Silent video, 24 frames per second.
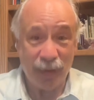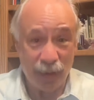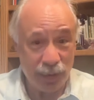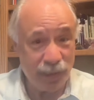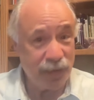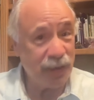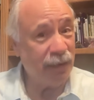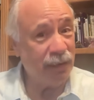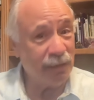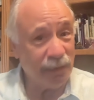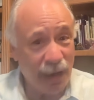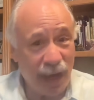
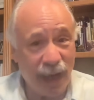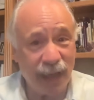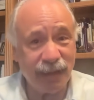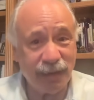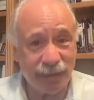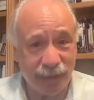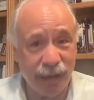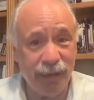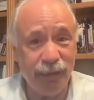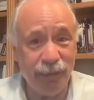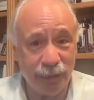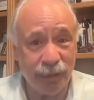There's a
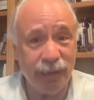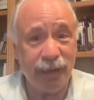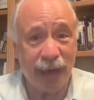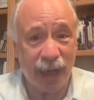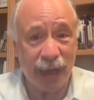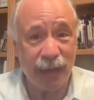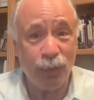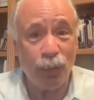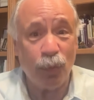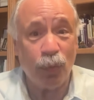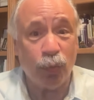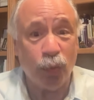lot
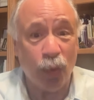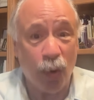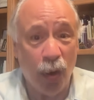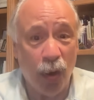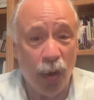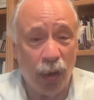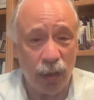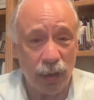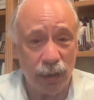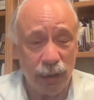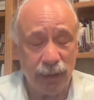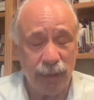
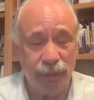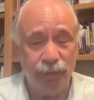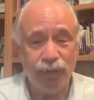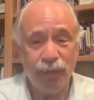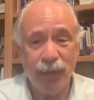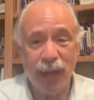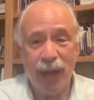wrong.